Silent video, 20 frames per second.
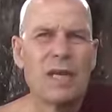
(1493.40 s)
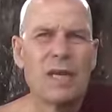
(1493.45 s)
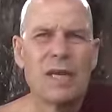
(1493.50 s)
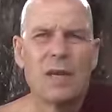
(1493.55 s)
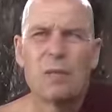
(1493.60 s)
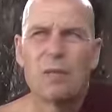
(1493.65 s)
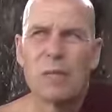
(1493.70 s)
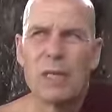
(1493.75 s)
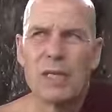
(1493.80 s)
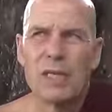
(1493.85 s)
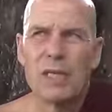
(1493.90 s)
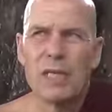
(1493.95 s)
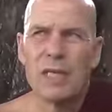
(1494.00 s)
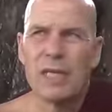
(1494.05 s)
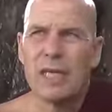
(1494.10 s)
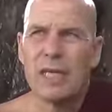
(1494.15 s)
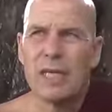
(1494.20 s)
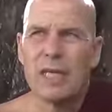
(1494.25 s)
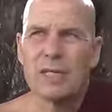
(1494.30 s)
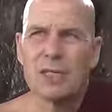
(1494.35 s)
But
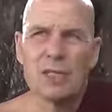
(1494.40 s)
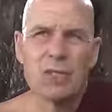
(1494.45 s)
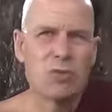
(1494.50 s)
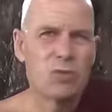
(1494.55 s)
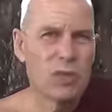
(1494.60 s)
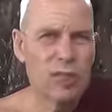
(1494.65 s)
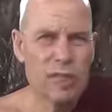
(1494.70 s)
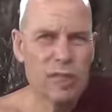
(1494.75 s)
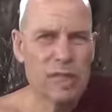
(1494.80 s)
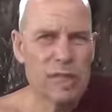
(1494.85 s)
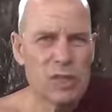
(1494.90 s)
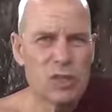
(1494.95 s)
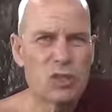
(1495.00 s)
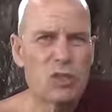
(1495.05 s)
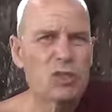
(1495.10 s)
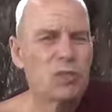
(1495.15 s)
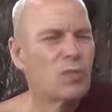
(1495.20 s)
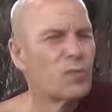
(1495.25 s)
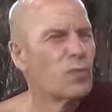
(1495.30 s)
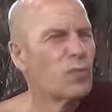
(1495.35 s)
uh, it's a tricky
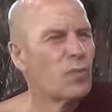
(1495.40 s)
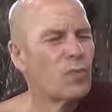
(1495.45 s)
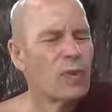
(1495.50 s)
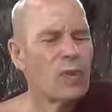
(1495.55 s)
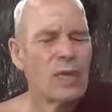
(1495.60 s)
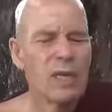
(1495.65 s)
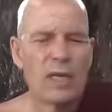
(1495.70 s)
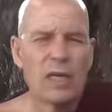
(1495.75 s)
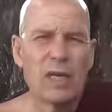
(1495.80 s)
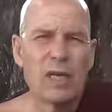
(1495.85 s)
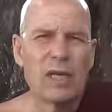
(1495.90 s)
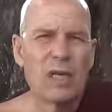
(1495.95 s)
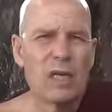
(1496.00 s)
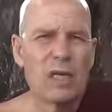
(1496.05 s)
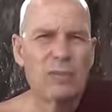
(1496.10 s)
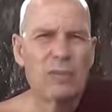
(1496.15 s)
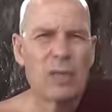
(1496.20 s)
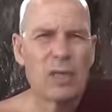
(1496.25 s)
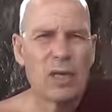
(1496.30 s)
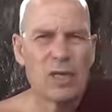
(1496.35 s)
issue uh,
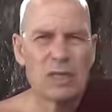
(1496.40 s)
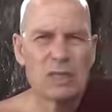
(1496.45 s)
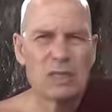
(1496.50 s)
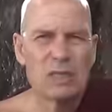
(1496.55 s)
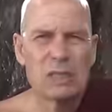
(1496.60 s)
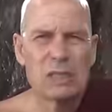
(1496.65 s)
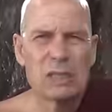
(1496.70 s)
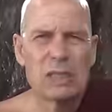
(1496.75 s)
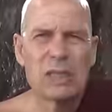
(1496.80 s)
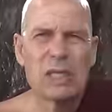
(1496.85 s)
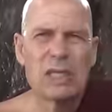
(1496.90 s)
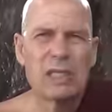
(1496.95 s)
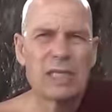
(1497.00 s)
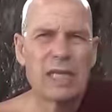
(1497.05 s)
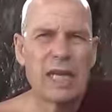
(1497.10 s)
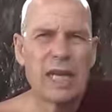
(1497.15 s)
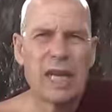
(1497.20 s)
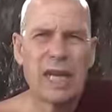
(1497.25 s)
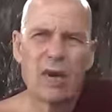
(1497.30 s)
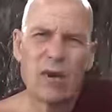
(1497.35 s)
because uh,
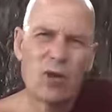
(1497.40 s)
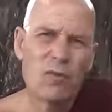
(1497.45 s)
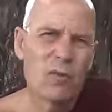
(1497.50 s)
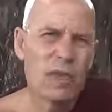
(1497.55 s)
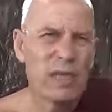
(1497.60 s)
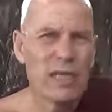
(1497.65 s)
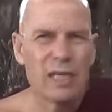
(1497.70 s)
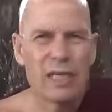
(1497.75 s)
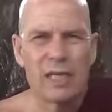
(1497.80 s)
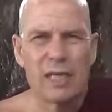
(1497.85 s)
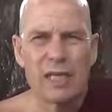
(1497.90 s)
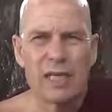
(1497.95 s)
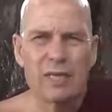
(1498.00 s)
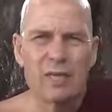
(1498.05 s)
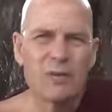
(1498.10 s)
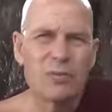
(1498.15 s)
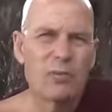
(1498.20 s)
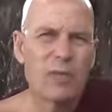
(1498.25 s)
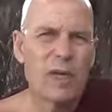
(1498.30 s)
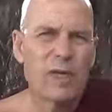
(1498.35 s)
there are already,
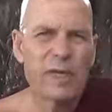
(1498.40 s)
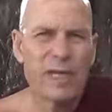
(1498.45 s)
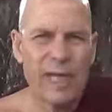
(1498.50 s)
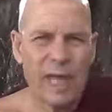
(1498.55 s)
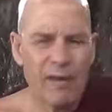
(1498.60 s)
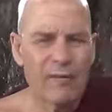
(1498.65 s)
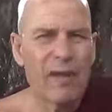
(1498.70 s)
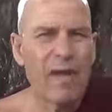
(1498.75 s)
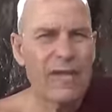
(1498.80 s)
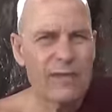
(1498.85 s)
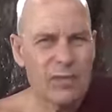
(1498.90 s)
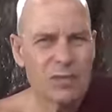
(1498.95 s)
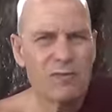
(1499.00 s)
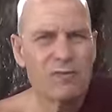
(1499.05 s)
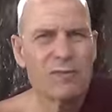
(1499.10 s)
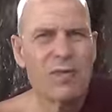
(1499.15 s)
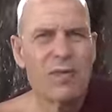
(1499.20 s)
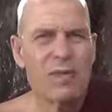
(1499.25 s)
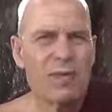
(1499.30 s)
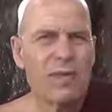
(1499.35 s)
where they have active
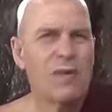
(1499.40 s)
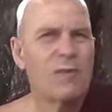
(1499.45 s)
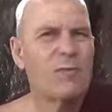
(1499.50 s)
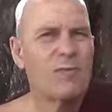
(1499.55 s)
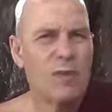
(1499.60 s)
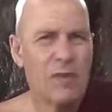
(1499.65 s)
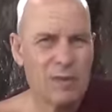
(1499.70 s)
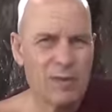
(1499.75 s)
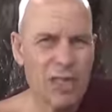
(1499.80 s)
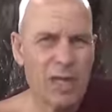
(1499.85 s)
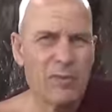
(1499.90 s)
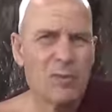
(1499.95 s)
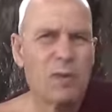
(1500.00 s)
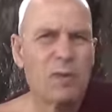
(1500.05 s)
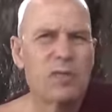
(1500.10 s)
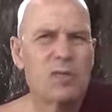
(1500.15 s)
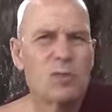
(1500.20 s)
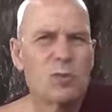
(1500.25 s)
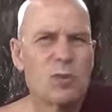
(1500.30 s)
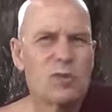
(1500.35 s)
death help, for example
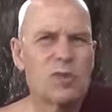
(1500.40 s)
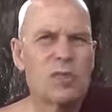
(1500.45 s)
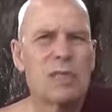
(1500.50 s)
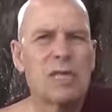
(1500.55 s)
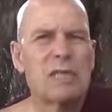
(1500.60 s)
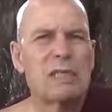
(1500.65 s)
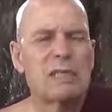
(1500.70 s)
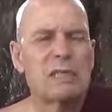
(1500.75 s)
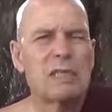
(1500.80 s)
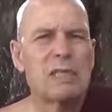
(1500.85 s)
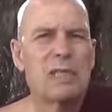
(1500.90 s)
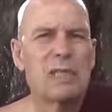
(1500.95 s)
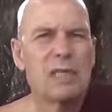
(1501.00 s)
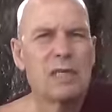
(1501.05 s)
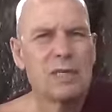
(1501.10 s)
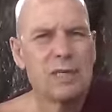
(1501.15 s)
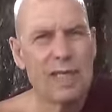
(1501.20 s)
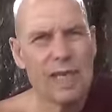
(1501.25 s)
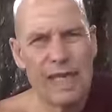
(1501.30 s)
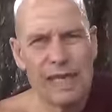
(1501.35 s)
in Switzerland,
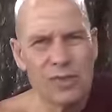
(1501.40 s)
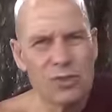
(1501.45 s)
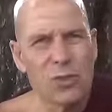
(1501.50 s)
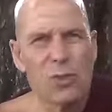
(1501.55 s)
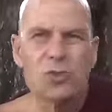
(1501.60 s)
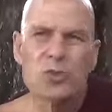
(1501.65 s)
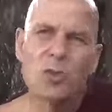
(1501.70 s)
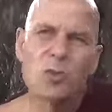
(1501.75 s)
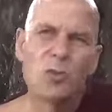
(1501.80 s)
there is also